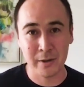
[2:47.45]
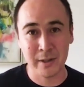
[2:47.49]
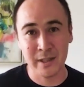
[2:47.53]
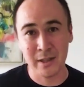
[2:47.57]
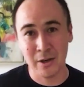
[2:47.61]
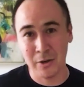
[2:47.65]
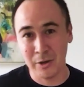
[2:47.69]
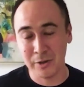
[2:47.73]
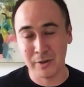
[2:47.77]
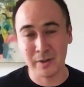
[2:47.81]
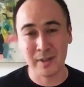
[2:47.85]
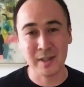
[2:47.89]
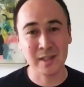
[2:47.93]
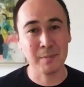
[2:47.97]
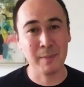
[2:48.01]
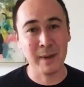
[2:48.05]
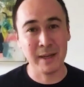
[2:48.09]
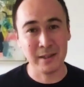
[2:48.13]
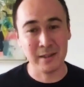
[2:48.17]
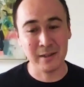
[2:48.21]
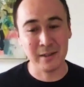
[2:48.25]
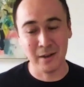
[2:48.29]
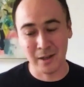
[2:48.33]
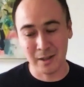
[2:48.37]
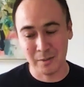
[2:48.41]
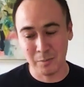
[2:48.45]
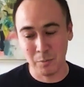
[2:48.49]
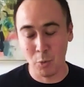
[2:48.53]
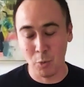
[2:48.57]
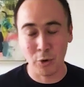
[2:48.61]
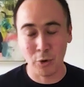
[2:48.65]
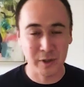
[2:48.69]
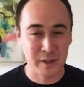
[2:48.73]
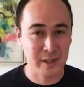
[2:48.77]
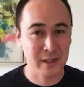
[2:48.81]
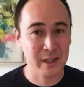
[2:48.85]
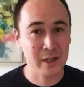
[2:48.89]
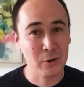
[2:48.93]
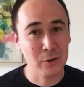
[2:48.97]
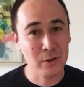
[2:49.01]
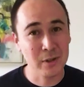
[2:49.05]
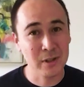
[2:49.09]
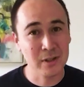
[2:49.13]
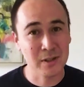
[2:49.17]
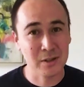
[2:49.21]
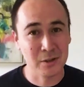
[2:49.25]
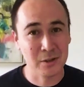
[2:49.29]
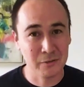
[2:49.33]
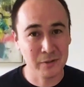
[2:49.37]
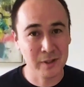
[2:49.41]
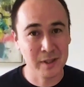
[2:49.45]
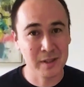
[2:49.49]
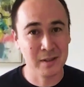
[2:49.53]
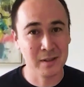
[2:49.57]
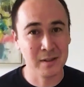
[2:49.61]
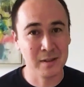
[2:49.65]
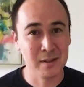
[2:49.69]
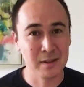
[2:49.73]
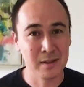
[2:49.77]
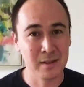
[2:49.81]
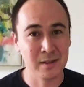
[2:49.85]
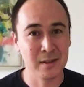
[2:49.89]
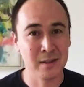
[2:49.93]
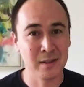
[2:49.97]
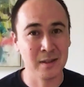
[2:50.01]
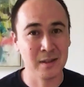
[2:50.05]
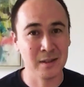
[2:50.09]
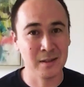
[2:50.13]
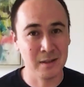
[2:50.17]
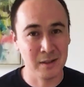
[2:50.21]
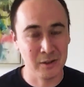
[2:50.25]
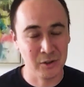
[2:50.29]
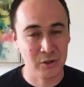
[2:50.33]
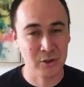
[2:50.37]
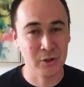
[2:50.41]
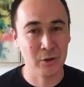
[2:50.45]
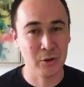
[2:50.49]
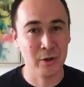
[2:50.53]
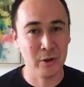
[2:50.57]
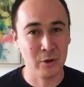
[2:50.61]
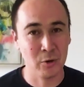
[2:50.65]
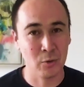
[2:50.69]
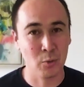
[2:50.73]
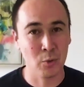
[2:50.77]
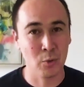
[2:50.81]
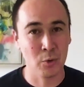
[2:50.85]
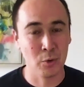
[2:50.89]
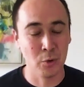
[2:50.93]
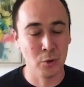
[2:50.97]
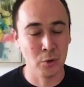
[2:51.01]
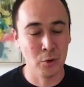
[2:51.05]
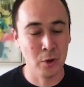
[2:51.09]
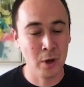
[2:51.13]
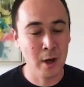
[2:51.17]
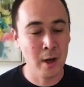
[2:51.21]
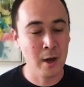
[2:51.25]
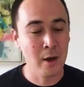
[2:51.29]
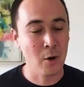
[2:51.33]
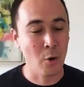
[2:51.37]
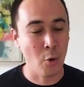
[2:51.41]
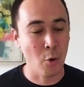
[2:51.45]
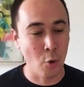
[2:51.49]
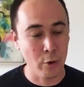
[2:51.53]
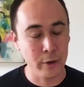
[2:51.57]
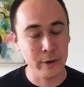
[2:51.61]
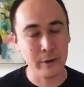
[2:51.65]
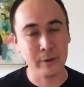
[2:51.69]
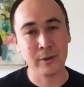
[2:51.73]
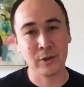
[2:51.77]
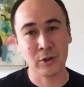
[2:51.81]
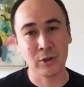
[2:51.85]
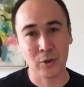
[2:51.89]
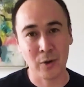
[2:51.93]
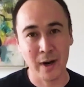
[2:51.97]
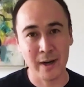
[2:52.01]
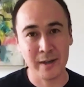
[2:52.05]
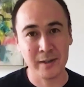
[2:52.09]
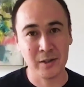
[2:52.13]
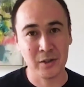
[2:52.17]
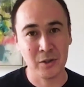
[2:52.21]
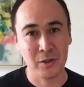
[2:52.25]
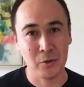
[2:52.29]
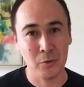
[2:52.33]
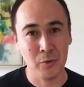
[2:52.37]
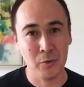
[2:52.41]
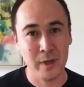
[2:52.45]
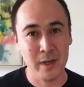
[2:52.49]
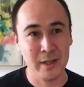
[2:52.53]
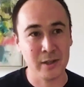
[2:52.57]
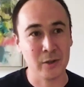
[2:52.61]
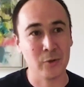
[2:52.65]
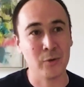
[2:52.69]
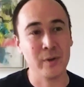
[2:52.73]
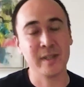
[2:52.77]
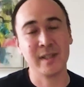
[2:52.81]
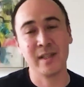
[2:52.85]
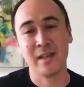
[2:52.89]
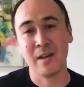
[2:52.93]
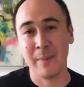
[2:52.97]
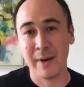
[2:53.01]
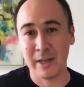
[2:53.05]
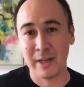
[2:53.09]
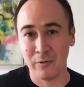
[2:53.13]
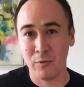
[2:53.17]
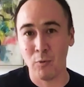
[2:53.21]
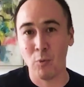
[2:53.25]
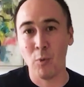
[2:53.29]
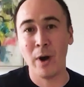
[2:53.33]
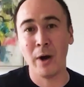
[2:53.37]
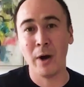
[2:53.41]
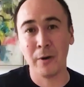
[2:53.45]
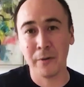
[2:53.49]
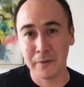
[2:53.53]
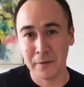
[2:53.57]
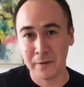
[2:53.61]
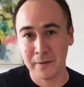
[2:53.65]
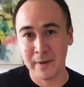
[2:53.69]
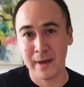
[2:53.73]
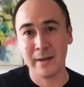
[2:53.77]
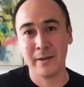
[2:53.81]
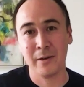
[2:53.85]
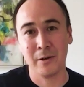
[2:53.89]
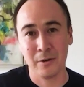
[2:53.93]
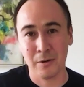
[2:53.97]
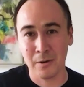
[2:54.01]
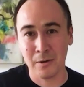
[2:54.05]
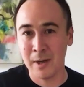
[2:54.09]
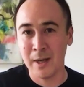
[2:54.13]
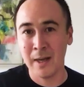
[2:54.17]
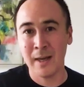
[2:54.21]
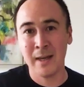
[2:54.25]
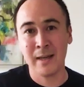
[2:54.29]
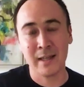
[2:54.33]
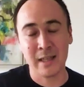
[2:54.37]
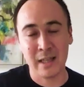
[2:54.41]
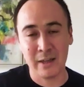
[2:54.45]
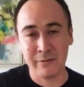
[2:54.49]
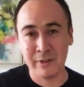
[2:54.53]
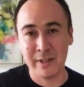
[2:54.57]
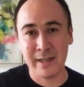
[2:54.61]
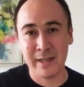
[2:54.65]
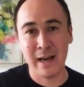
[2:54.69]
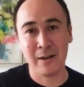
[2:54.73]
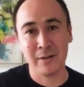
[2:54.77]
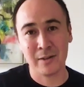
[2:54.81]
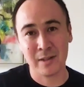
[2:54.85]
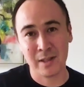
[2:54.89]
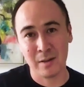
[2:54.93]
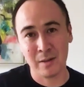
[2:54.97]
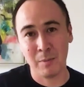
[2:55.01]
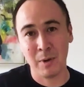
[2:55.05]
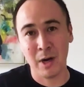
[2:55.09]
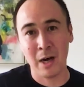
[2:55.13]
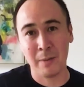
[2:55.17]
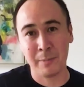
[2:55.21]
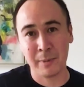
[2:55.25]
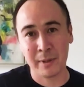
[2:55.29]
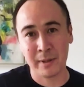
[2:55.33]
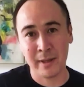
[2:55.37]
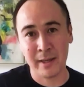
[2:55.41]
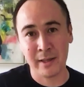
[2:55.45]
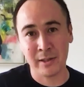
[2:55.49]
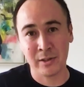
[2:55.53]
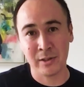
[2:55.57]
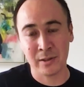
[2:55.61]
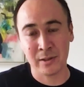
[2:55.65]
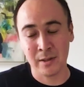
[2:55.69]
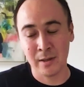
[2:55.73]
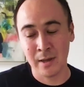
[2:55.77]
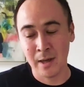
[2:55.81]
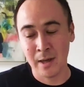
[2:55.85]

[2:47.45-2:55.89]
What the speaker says: You could spend it on more security services to ensure your rule, or you could try to increase the amount of wealth that you're giving out to the population.